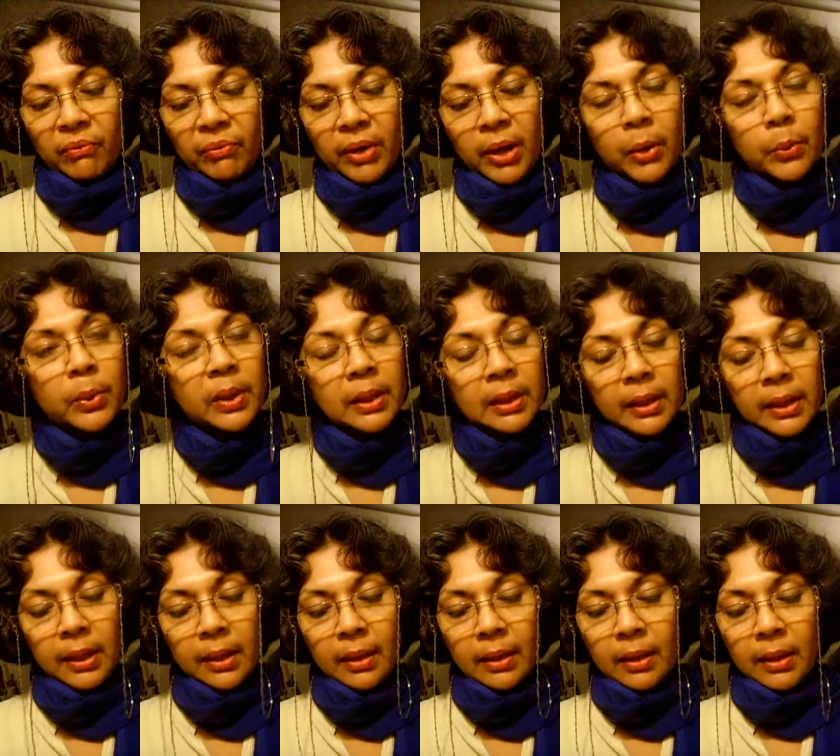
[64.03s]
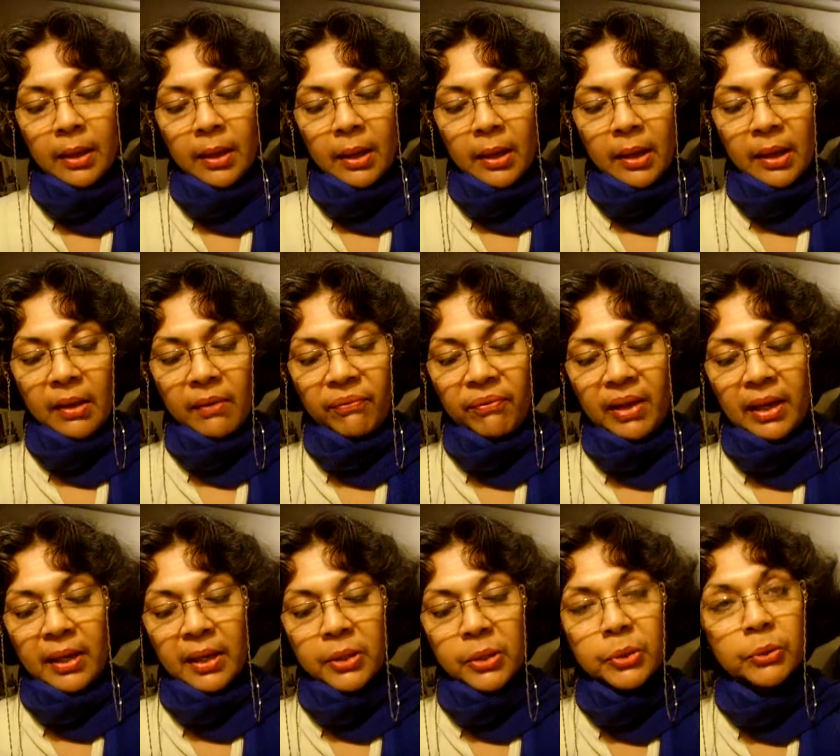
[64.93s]
Frequently, he
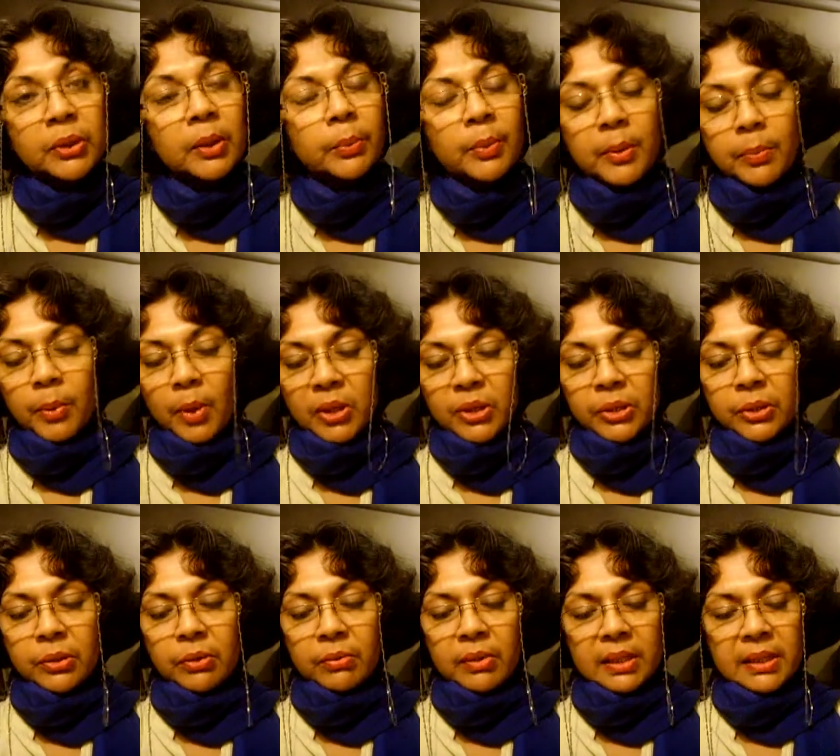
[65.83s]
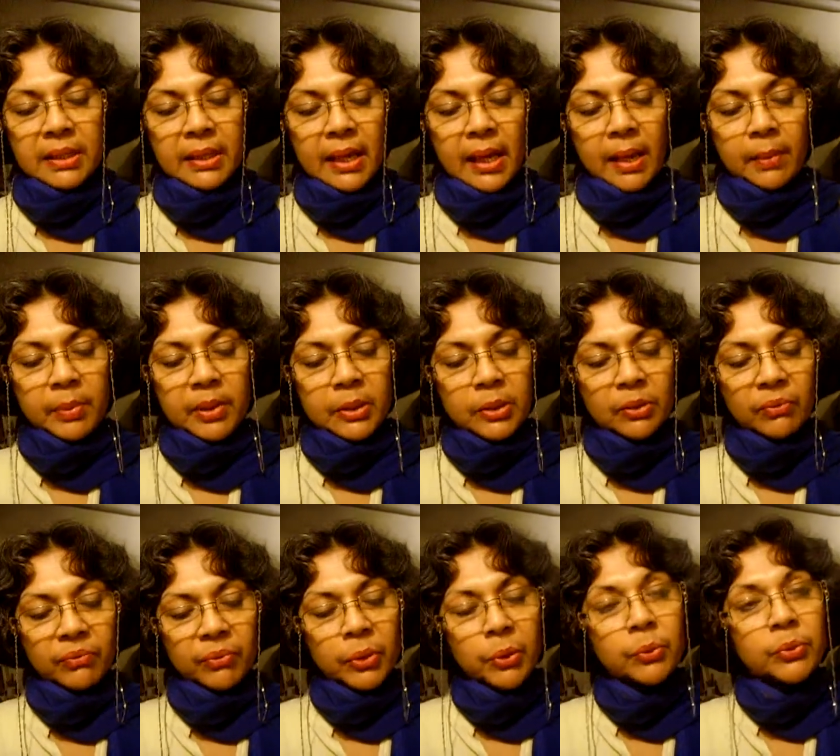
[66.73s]
fell into the preposterous habit
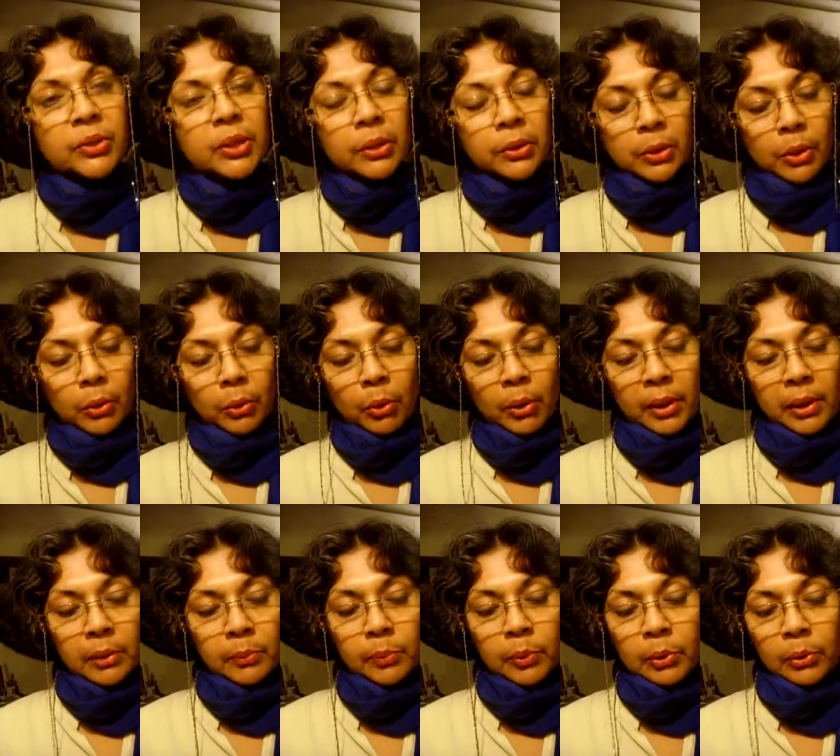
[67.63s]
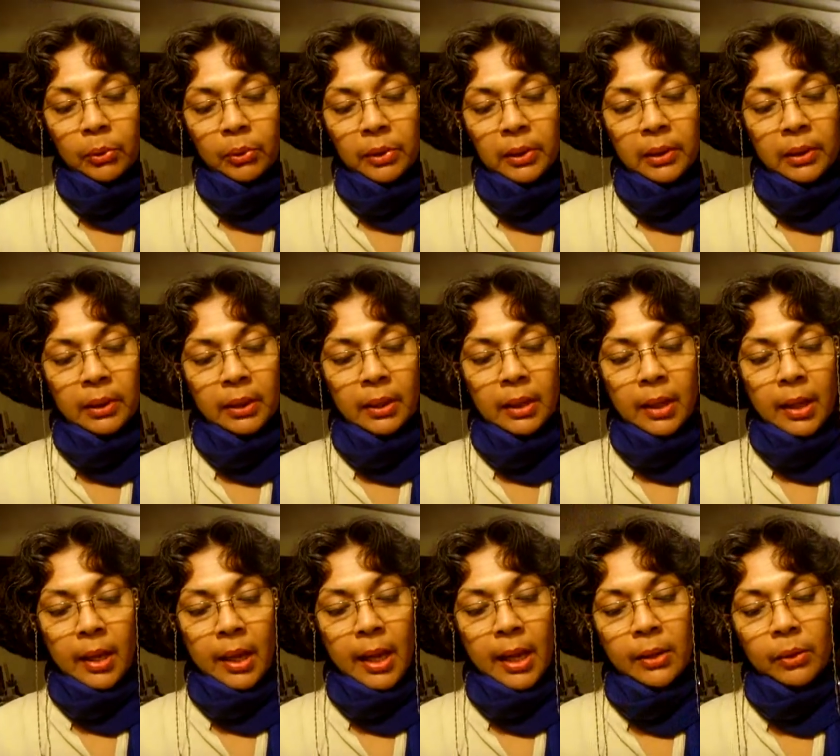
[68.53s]
of using the royal plural
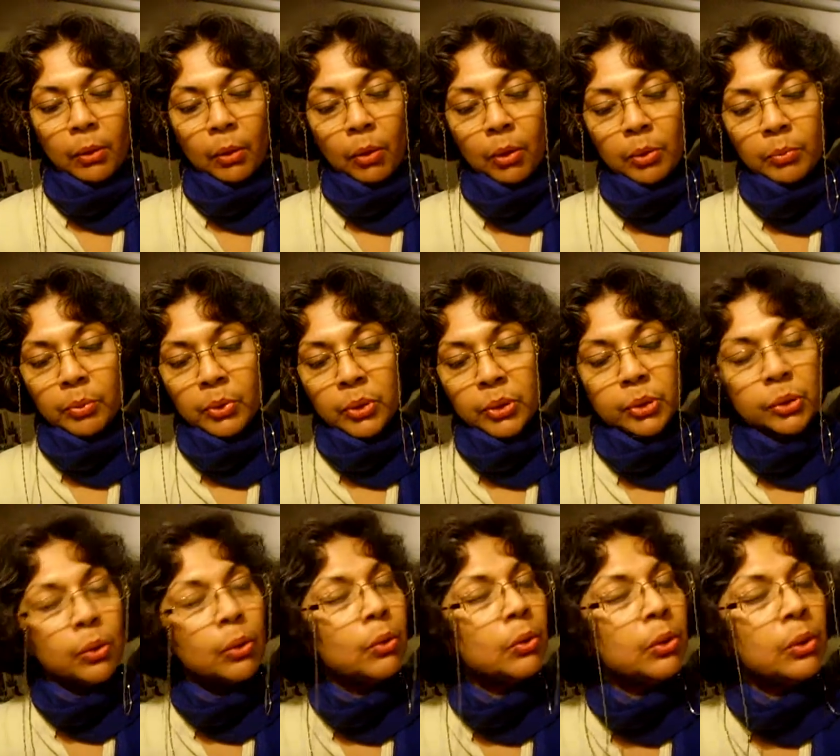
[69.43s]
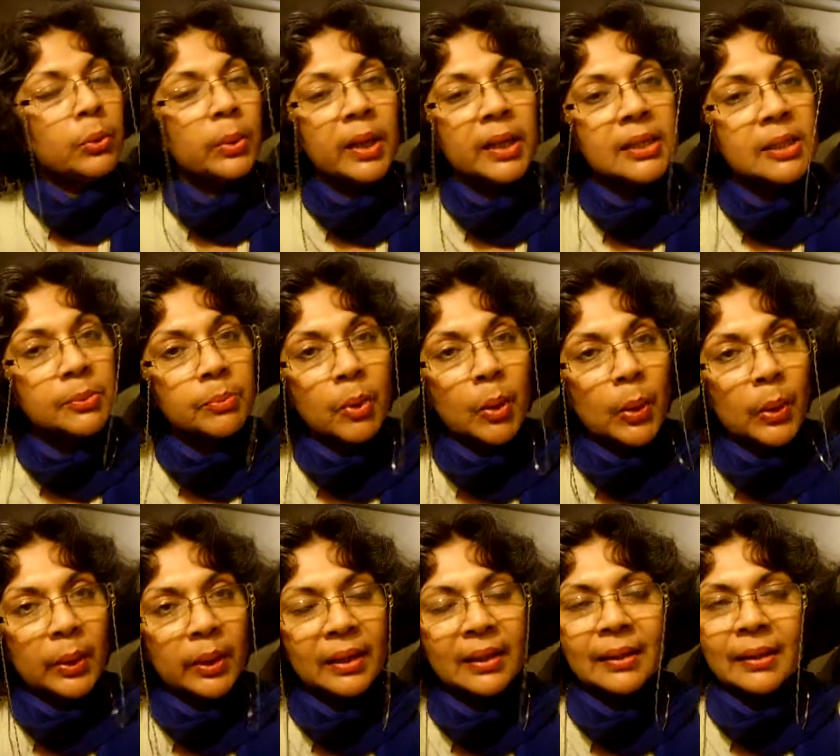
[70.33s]
and almost always
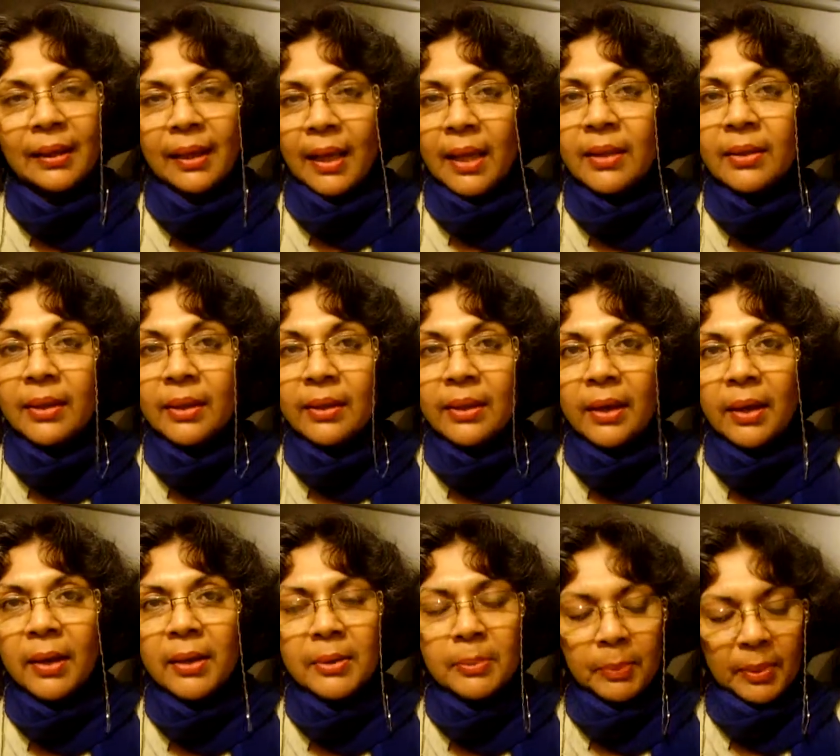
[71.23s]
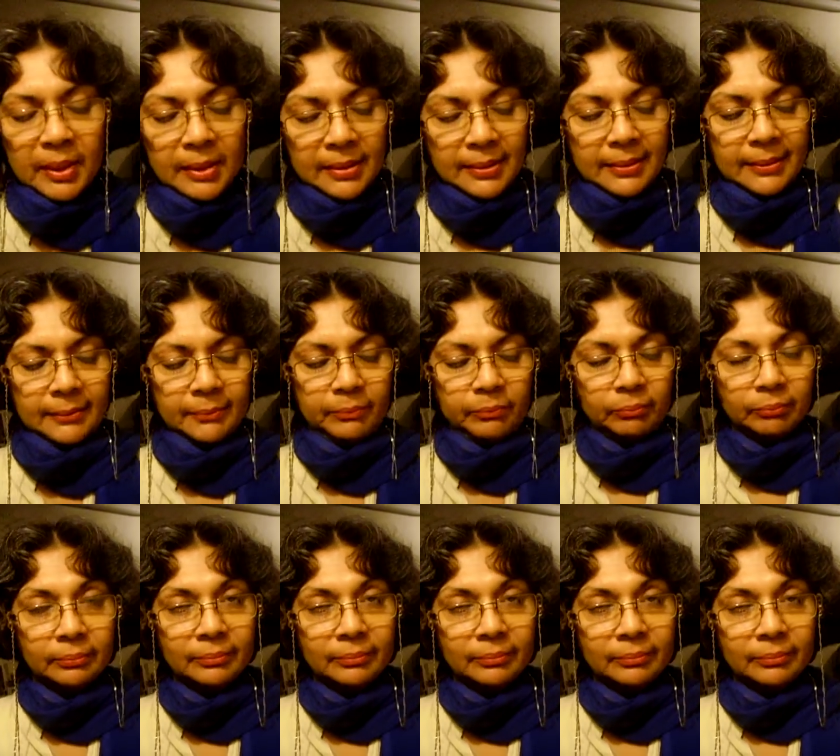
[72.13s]
spoke in the third person.